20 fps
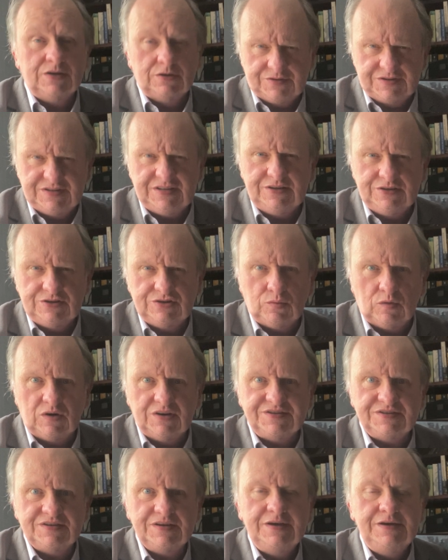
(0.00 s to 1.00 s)
C
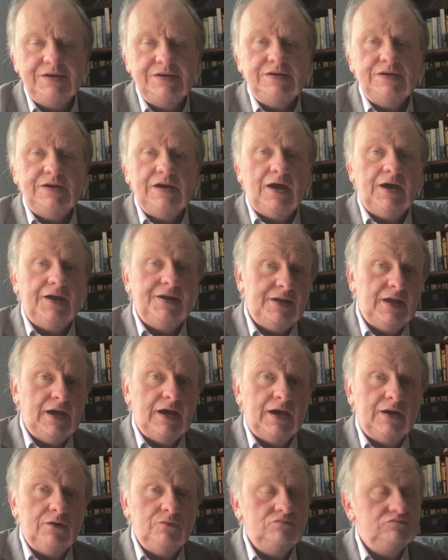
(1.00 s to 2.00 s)
twice. And
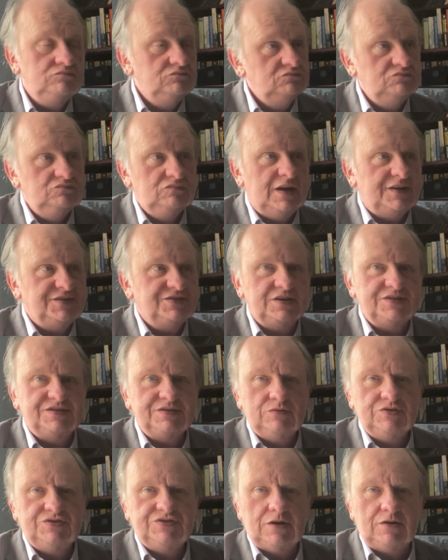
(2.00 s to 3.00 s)
now, let's go
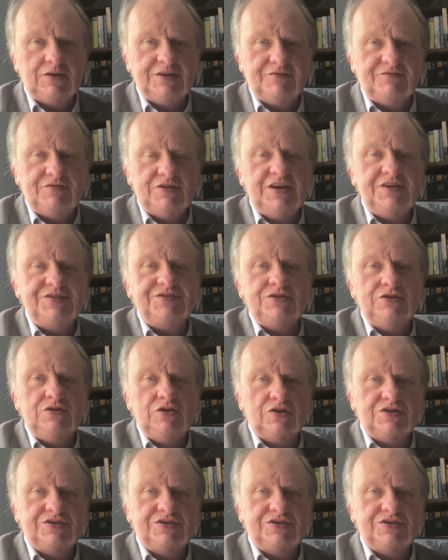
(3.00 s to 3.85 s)
somewhere totally different. Here's the New York